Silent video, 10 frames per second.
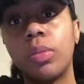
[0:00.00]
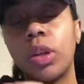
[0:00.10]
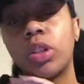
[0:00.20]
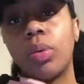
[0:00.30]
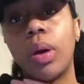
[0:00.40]

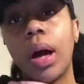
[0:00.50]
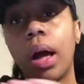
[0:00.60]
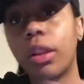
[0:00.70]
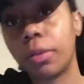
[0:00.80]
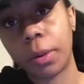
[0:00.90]
much on what
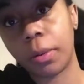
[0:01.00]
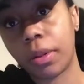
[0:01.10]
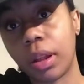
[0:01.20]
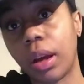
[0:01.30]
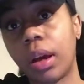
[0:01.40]
other people
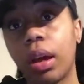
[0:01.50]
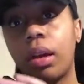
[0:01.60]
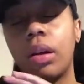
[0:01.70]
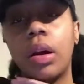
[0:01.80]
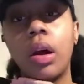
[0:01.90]
think
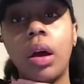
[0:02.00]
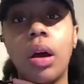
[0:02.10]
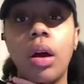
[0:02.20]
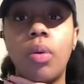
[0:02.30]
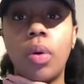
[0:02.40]
and
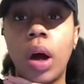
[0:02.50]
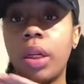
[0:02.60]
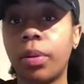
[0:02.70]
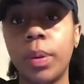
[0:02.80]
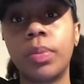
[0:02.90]
what
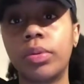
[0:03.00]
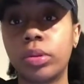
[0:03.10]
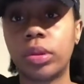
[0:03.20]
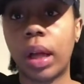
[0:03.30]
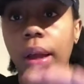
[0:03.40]
other
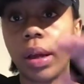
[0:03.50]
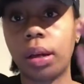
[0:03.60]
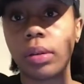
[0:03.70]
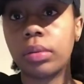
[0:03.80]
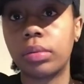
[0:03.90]
people's, like,